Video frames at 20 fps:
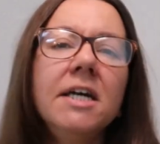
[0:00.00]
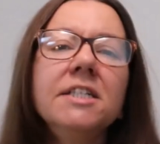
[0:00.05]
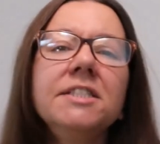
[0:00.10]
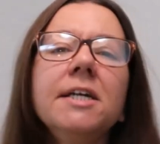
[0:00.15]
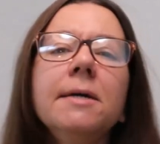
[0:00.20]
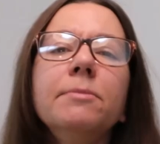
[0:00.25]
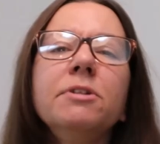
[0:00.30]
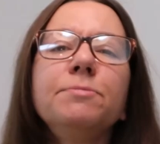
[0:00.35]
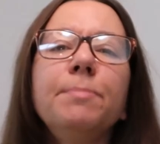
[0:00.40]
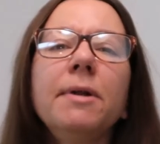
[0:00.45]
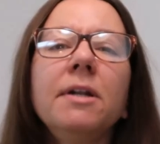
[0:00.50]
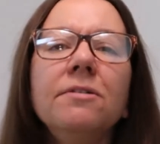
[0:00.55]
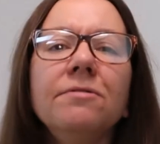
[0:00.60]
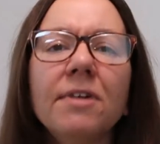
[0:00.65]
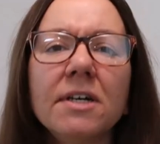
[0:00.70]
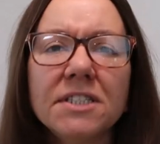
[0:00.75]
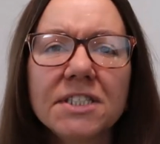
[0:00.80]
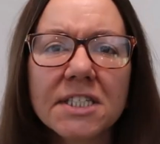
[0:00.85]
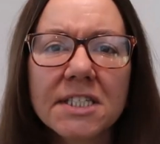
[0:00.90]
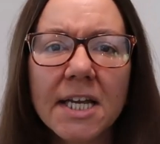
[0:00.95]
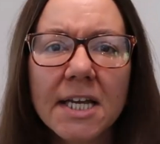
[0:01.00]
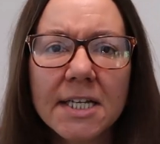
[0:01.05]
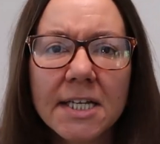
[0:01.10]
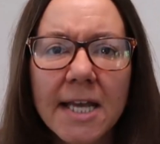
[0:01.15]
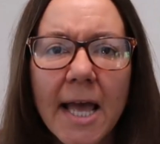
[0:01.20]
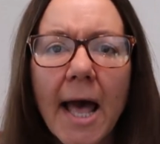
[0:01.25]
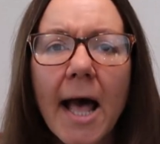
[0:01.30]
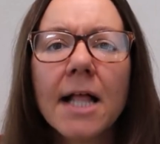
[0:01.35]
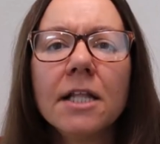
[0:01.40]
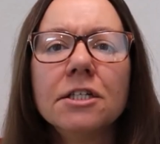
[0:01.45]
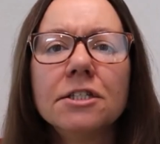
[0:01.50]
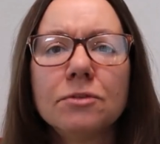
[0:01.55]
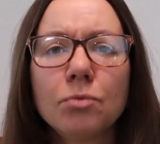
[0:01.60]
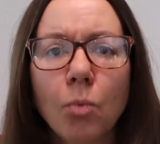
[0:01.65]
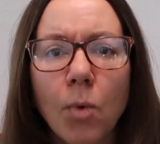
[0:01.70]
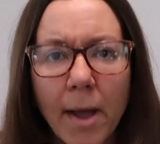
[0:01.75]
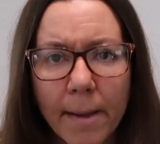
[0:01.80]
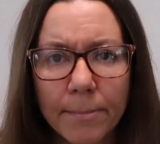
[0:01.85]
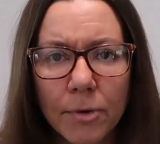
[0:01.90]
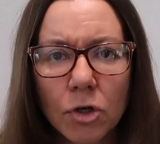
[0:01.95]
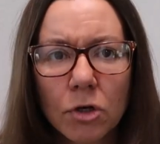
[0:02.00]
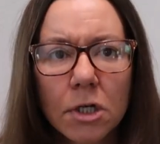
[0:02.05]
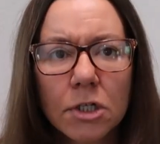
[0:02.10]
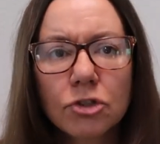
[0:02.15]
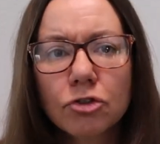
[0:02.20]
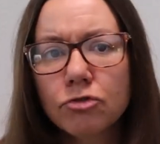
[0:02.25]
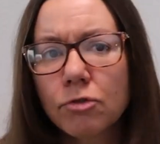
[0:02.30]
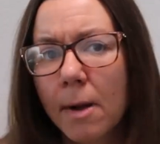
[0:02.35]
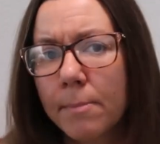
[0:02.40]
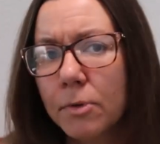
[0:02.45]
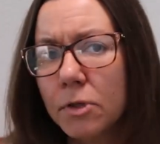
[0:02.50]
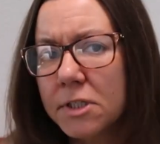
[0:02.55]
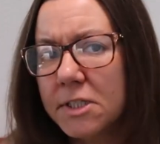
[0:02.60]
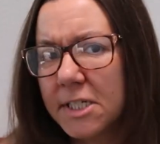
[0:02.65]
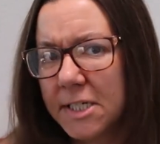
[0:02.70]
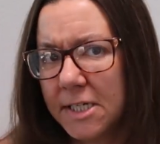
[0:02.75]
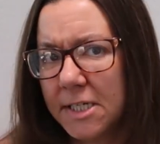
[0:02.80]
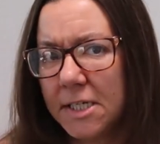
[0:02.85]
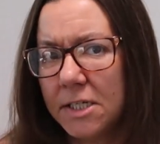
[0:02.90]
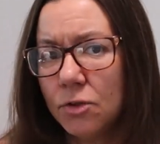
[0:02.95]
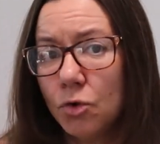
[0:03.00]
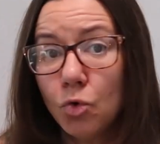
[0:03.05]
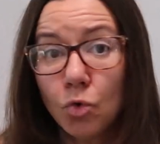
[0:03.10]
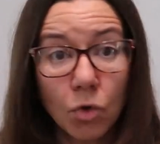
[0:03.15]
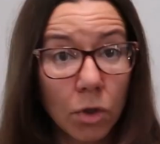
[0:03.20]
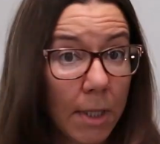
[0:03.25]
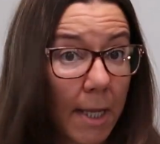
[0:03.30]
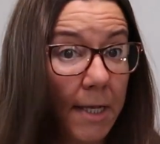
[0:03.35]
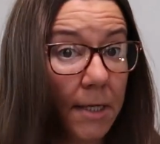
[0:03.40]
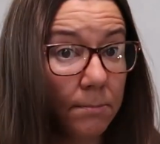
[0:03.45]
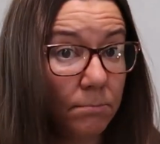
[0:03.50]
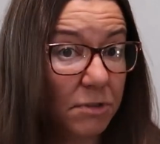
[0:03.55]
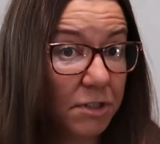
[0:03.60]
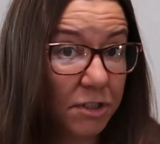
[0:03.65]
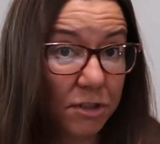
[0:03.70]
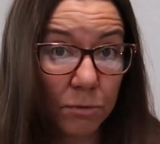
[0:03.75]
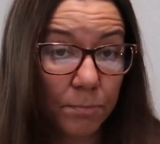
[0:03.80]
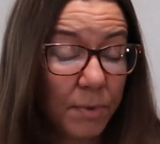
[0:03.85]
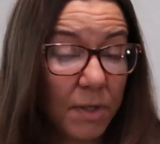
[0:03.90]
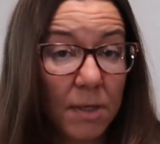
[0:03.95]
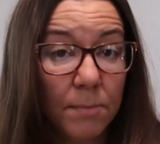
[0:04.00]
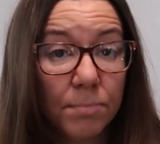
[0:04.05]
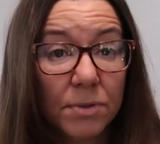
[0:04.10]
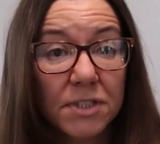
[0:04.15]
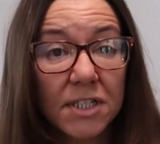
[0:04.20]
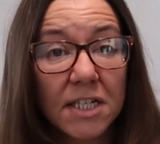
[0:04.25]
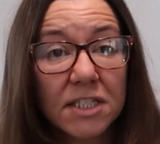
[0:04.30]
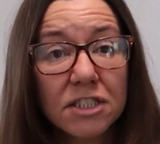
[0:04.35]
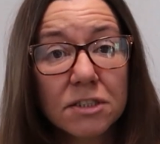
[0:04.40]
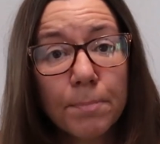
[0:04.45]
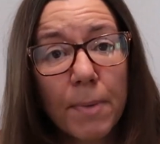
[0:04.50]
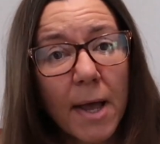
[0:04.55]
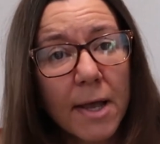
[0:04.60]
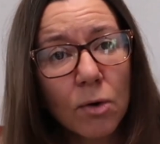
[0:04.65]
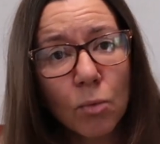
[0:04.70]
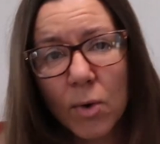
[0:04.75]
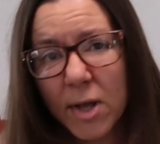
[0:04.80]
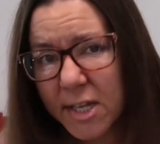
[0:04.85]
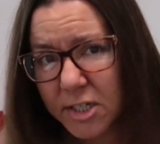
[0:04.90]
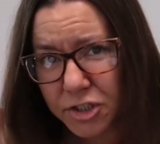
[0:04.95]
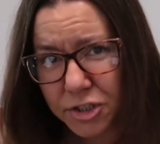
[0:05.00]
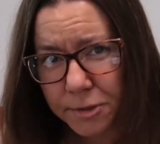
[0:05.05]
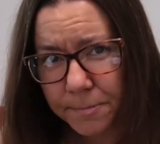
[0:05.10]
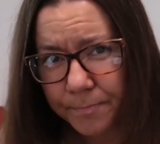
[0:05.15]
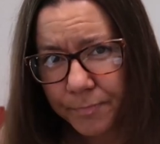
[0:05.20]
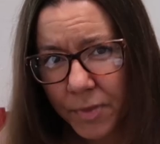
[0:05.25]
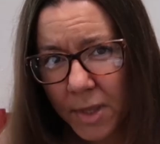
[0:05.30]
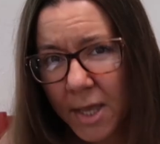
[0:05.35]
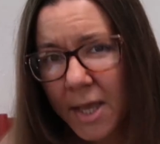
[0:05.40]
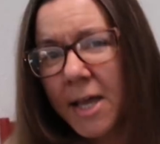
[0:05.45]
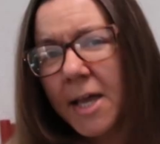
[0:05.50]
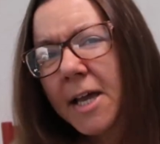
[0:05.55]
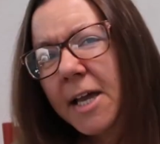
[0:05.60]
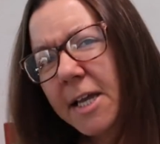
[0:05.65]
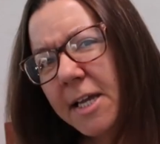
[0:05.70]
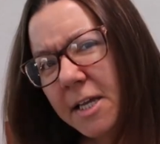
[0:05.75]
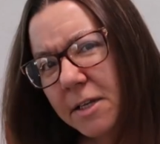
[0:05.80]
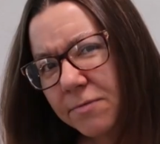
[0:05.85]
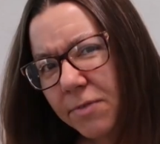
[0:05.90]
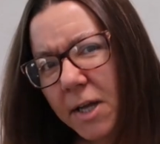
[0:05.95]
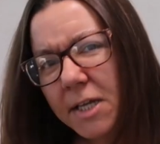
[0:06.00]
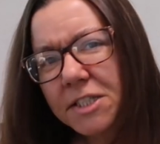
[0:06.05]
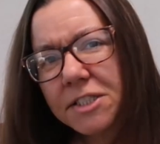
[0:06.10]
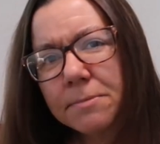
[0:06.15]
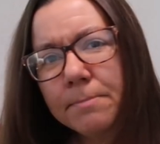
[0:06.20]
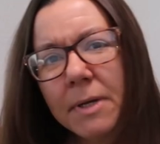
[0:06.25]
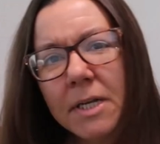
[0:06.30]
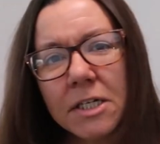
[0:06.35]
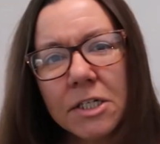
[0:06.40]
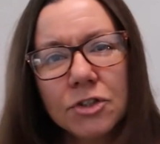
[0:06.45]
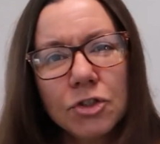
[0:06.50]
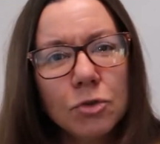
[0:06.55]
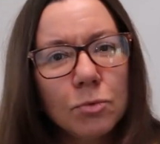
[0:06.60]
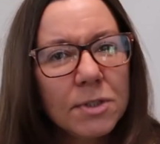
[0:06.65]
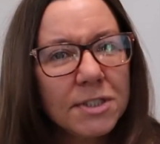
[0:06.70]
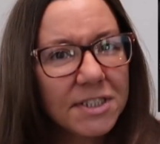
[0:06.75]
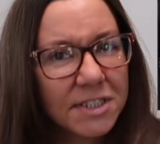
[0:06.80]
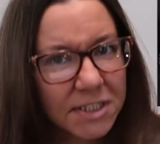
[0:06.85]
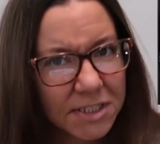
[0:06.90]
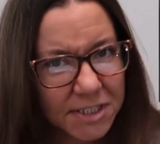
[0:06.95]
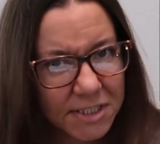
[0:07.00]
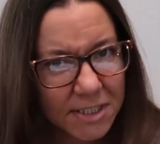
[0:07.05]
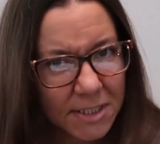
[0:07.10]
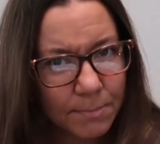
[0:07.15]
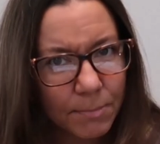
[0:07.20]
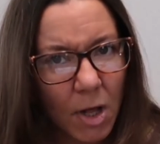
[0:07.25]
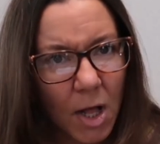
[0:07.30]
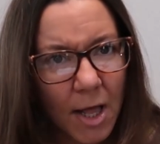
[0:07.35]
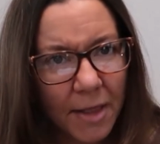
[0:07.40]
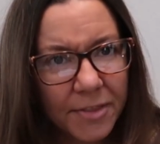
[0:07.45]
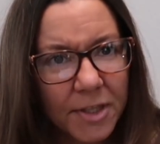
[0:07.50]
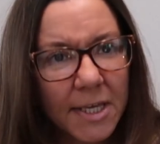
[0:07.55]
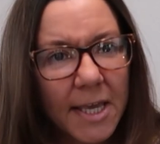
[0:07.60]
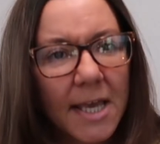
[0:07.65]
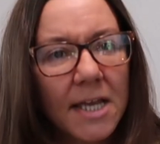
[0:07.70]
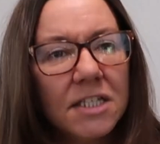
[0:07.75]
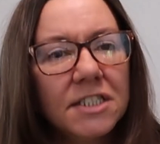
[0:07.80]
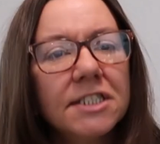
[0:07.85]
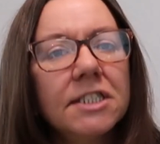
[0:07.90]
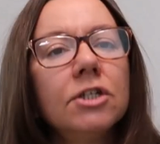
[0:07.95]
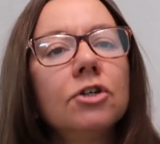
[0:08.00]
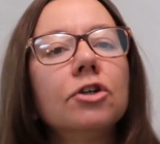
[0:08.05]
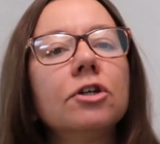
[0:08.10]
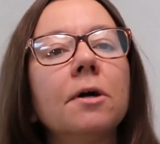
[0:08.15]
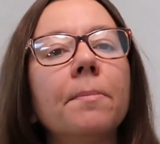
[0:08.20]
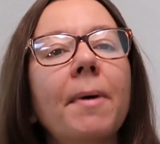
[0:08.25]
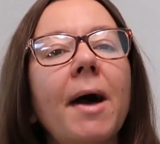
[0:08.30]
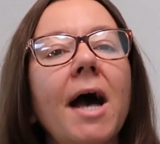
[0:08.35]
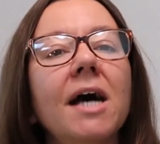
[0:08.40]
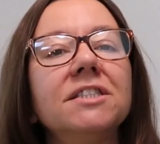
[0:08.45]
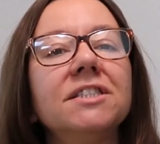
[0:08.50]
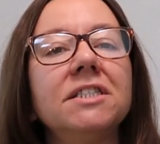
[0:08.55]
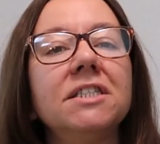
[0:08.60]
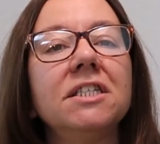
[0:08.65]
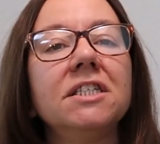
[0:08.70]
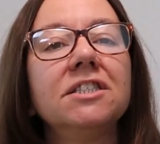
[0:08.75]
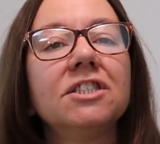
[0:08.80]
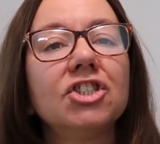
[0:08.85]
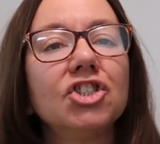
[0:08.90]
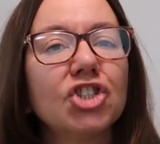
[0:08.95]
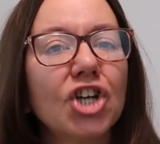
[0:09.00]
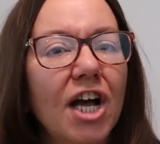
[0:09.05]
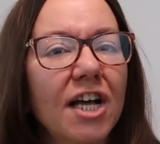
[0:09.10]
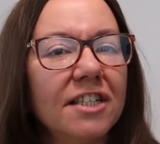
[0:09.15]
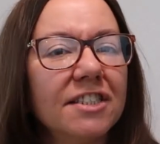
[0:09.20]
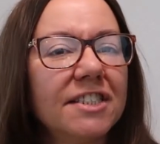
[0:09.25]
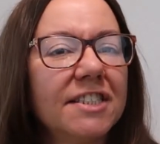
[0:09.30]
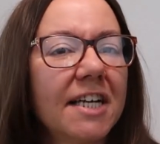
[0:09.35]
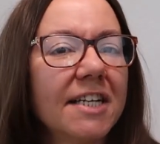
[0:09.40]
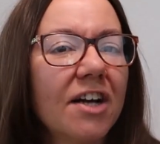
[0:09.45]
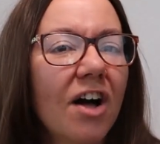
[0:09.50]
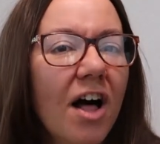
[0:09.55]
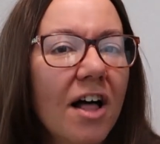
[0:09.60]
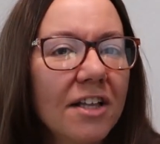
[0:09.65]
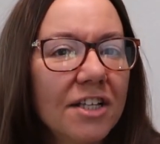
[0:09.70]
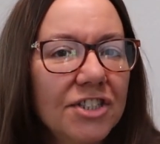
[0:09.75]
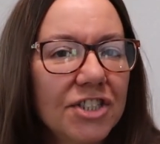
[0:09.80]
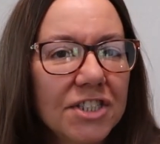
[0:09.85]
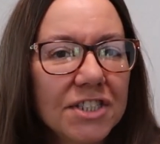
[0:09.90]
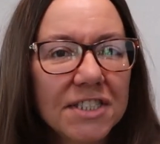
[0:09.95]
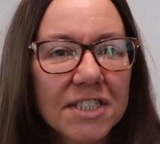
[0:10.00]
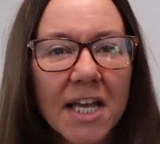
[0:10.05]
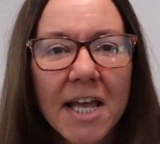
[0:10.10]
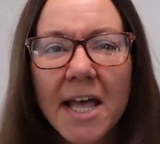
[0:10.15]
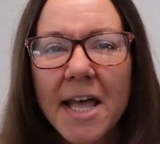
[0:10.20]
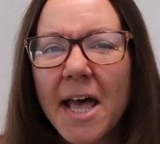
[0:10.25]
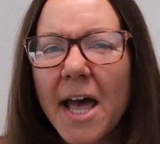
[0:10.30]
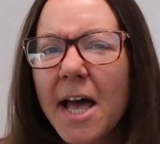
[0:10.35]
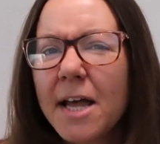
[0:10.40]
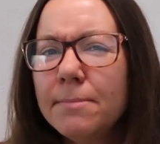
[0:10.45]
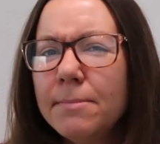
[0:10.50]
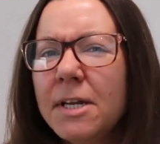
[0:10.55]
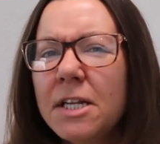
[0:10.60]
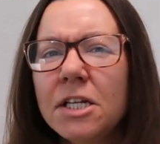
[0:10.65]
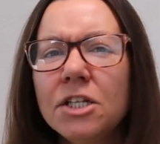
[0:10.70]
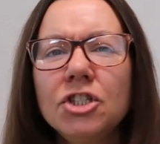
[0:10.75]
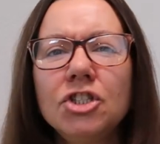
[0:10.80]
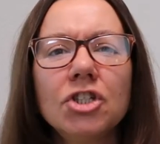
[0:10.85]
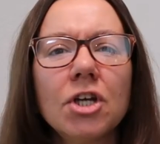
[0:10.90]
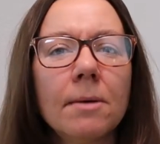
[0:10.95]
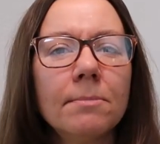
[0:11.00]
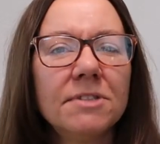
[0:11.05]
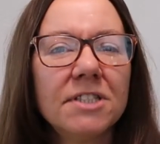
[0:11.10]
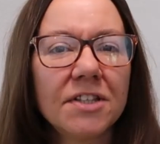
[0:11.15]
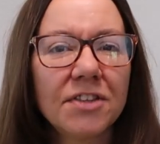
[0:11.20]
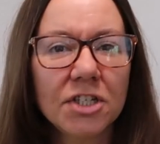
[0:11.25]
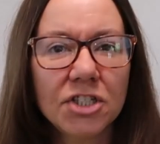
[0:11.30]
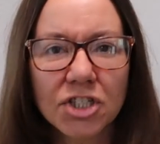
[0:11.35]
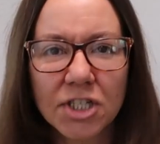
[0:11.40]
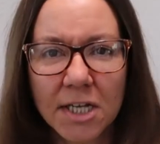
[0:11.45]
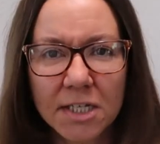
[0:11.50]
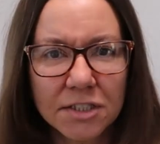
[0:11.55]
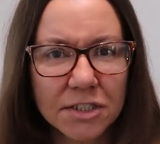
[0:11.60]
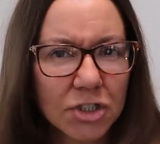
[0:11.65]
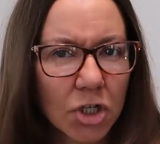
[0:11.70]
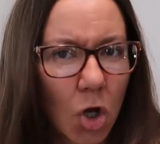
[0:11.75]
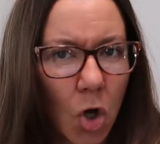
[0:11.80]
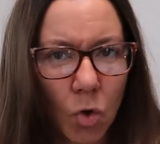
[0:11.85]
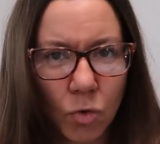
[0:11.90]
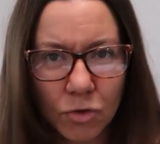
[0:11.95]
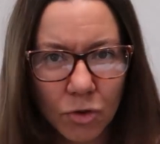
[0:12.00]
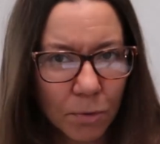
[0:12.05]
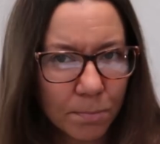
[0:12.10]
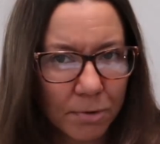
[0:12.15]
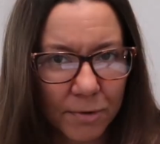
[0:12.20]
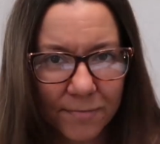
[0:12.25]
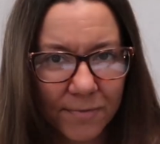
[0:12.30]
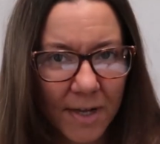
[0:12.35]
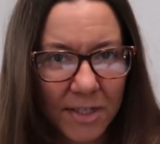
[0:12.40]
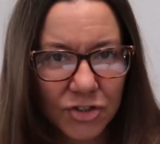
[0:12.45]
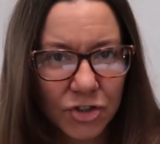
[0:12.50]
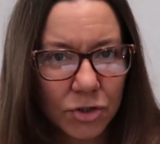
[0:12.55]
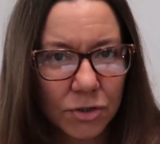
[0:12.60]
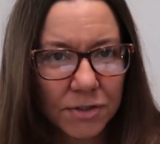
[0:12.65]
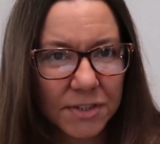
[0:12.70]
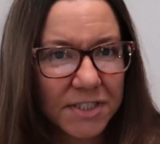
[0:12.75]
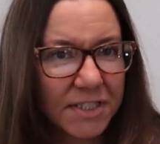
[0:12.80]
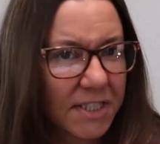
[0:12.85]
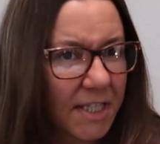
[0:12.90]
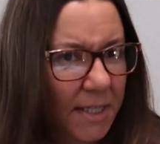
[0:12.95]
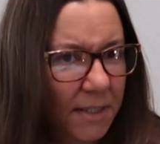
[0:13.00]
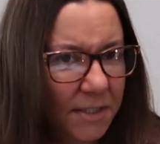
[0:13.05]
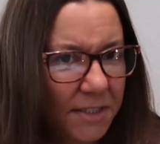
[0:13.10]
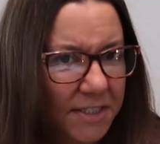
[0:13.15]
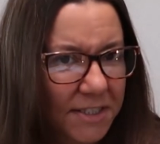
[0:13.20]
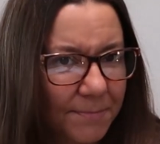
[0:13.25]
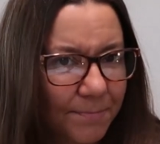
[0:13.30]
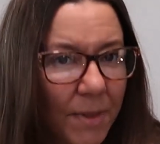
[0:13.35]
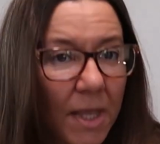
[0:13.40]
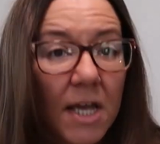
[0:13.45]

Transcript: Sam has been investigating Alice Weber, a troubled teen who claims to be possessed by a witch. He invites Mina to assist him on the case in her capacity as a child psychologist, and Mina jumps at the chance to hone her professional skills.